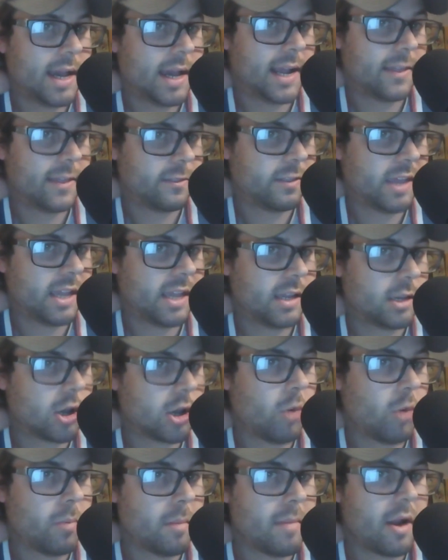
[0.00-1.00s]
And I think
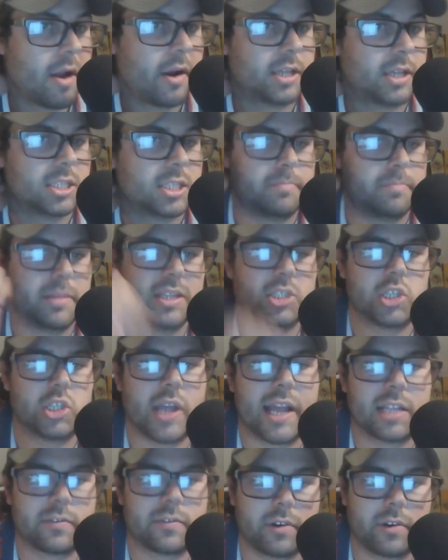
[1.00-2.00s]
Copa America is a big
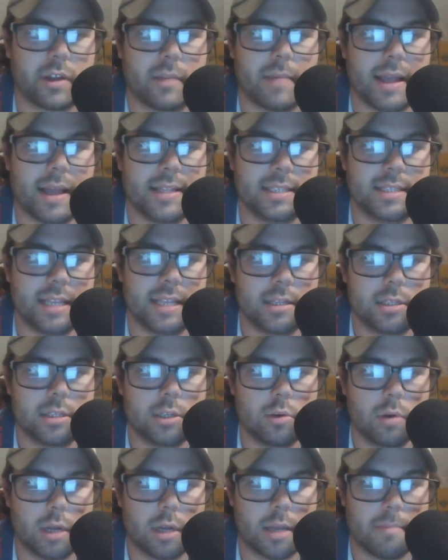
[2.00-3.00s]
chance for him. I did
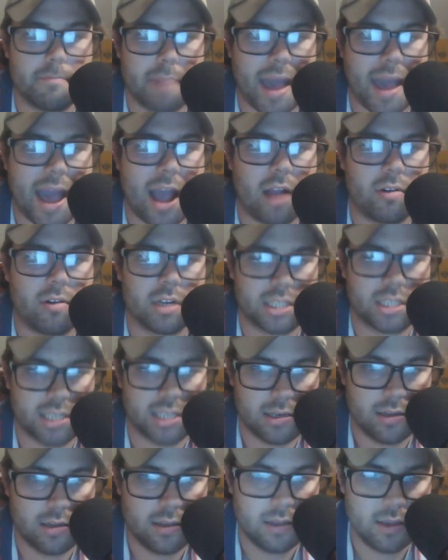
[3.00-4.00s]
do a
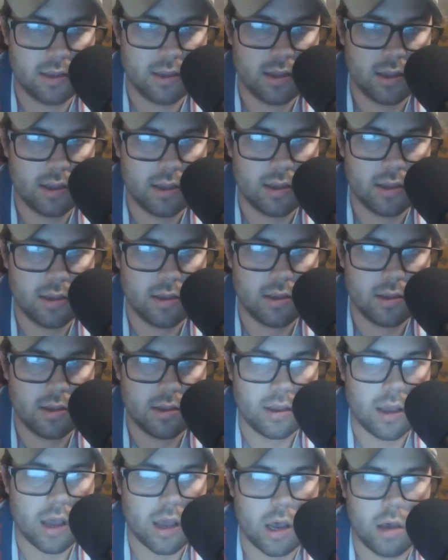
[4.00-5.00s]
comparison
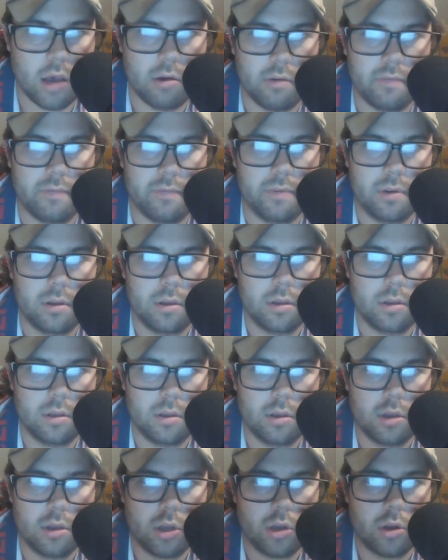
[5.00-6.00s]
of
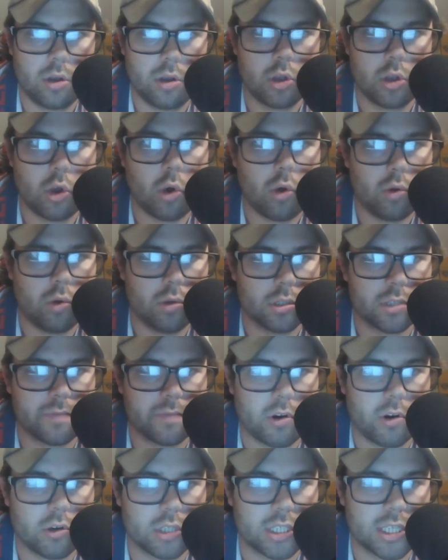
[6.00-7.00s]
goals
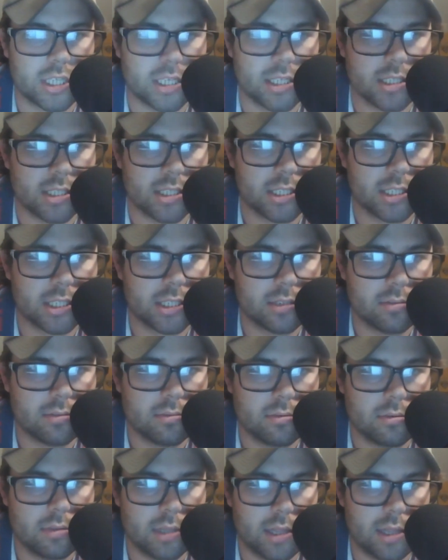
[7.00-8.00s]
versus
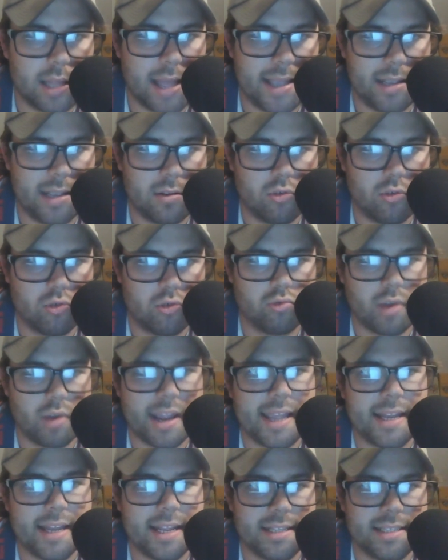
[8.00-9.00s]
like
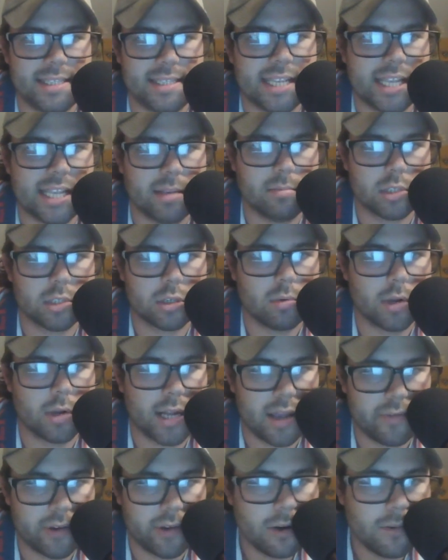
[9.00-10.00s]
rated teams or
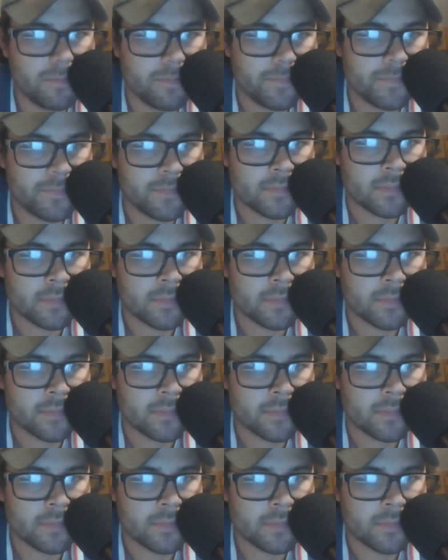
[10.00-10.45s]
whatever.